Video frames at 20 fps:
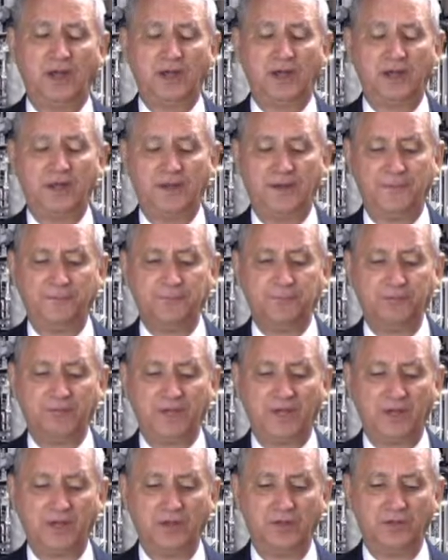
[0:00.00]

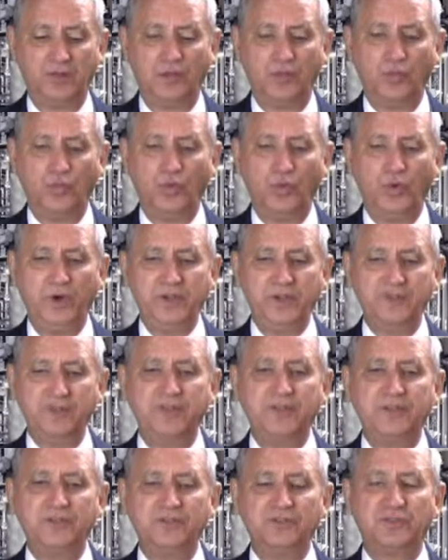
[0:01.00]
One of the
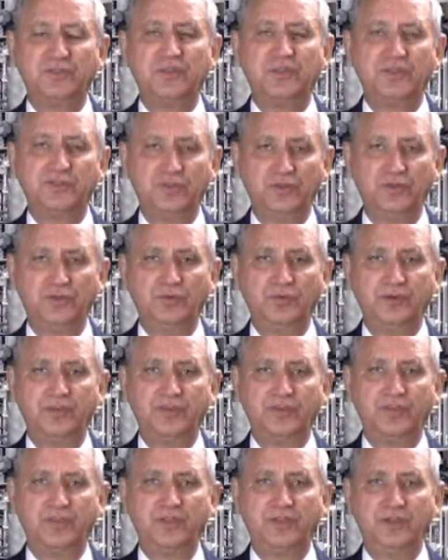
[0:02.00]
things that they do
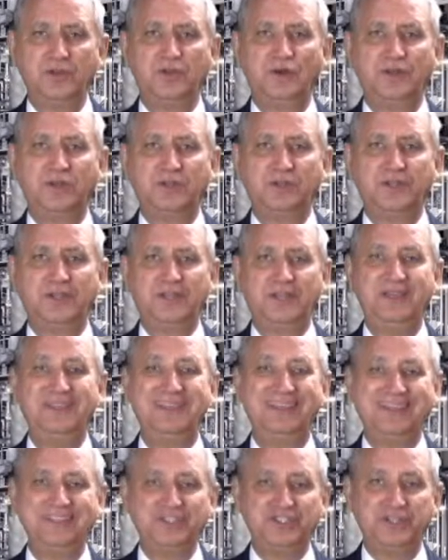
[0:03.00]
is a thing called
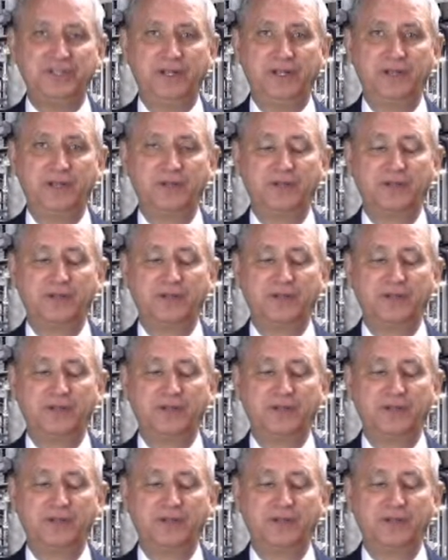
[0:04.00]
chelation,